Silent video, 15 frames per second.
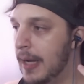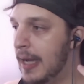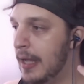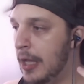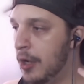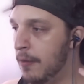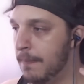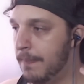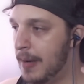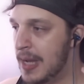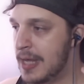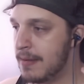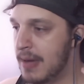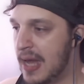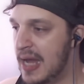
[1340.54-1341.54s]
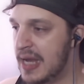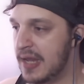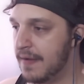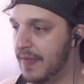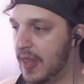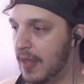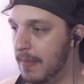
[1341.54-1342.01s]
I don't blame
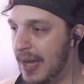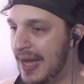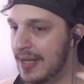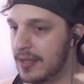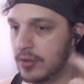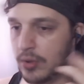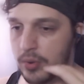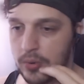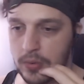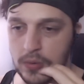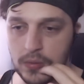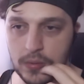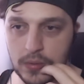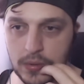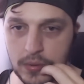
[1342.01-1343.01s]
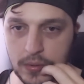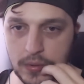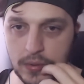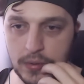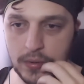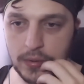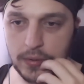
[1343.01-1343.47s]
any of them at all.
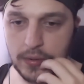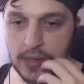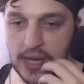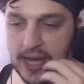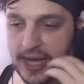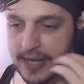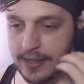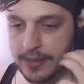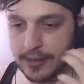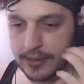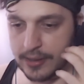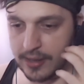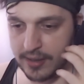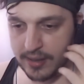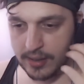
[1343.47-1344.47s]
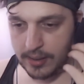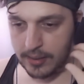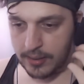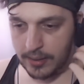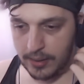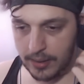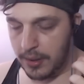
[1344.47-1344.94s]
They had this
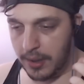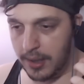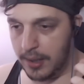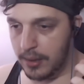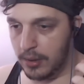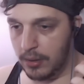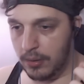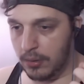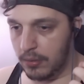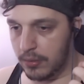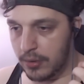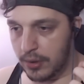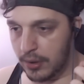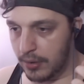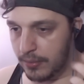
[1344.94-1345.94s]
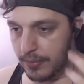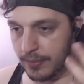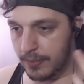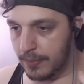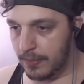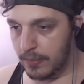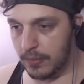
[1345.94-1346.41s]
little, you know,
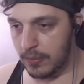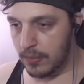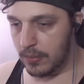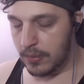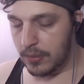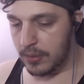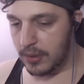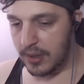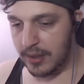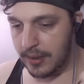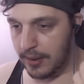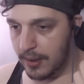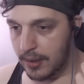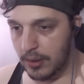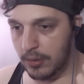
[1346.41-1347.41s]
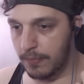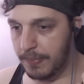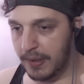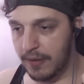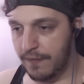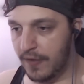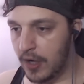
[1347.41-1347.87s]
this little
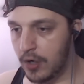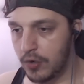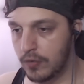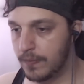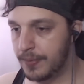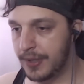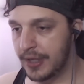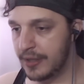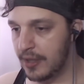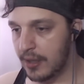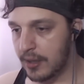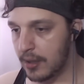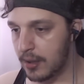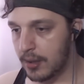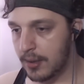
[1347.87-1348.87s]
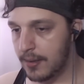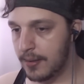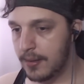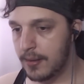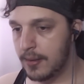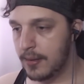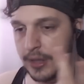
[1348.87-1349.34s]
bit of hope that this...
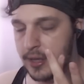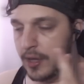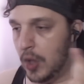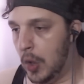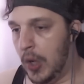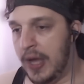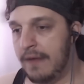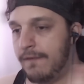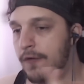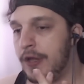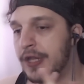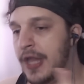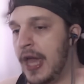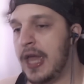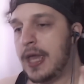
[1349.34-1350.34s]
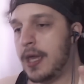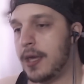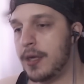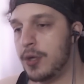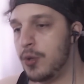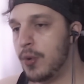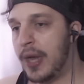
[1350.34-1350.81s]
It's not every
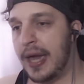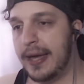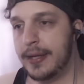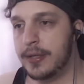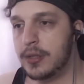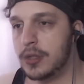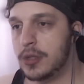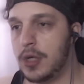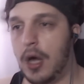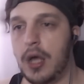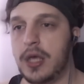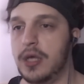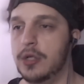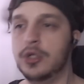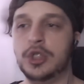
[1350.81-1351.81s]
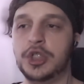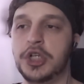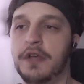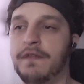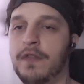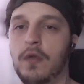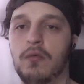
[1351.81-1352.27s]
day you get a Titan
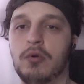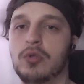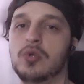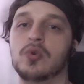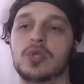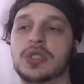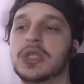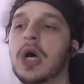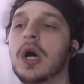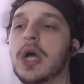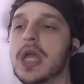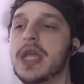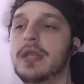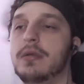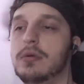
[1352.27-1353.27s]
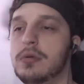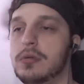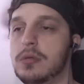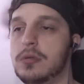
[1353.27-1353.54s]
shifter on your side.